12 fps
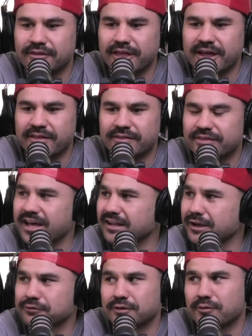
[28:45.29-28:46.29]
that
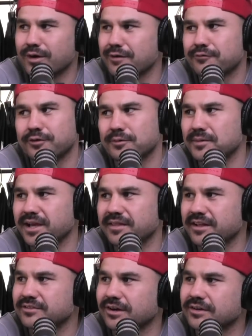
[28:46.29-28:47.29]
left and right foot,
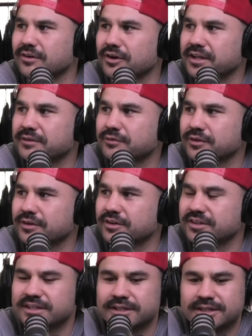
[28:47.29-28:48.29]
man, that's iconic for